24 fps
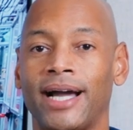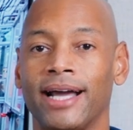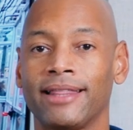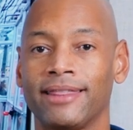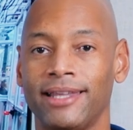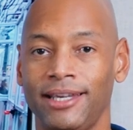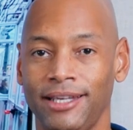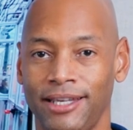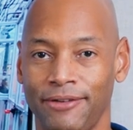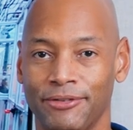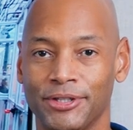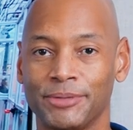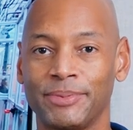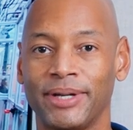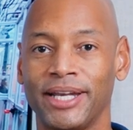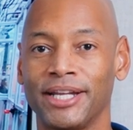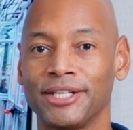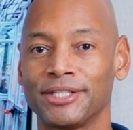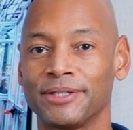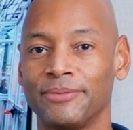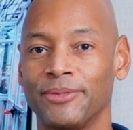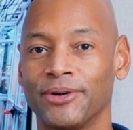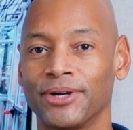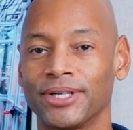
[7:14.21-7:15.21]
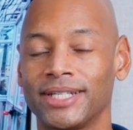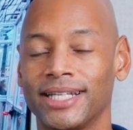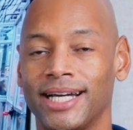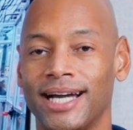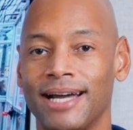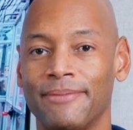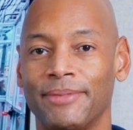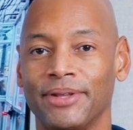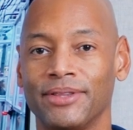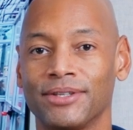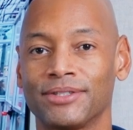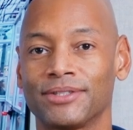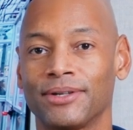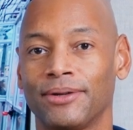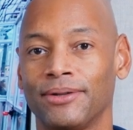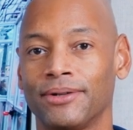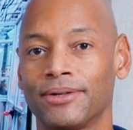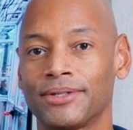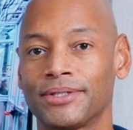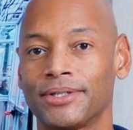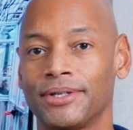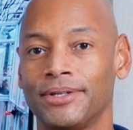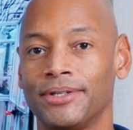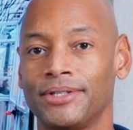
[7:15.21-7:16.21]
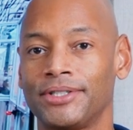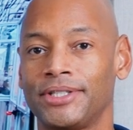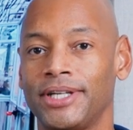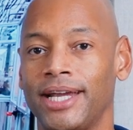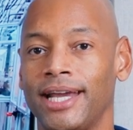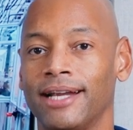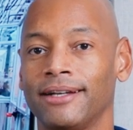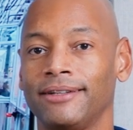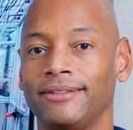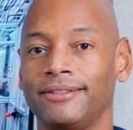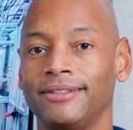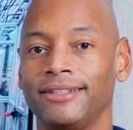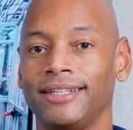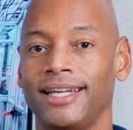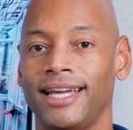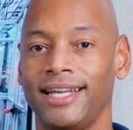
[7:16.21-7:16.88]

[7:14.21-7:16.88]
I thank you for spending some more time on the Solar Surge channel.